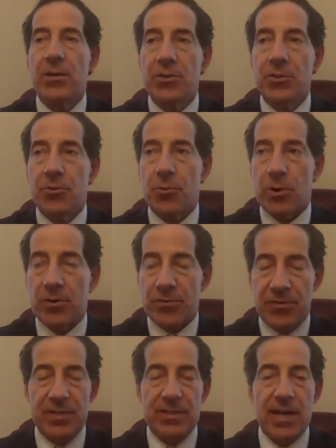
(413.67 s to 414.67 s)
your
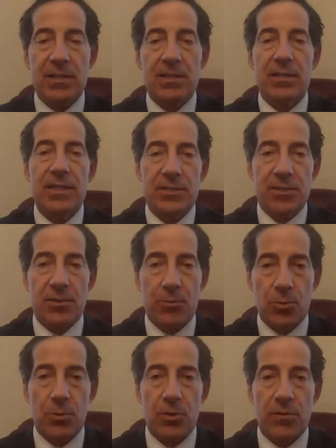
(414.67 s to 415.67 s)
fidelity to the
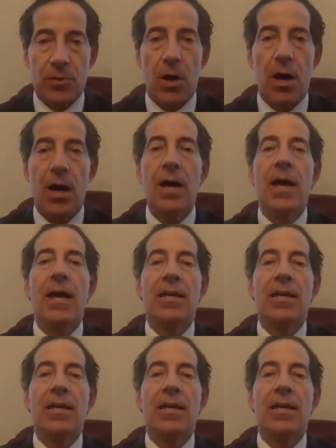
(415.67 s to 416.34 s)
rule of law,